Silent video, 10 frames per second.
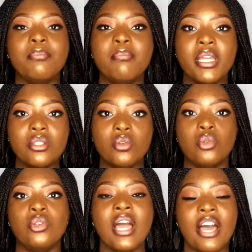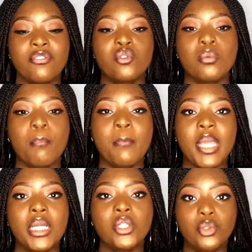In med school you have to
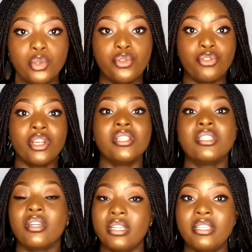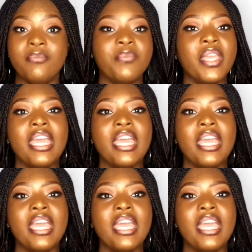make good friends early.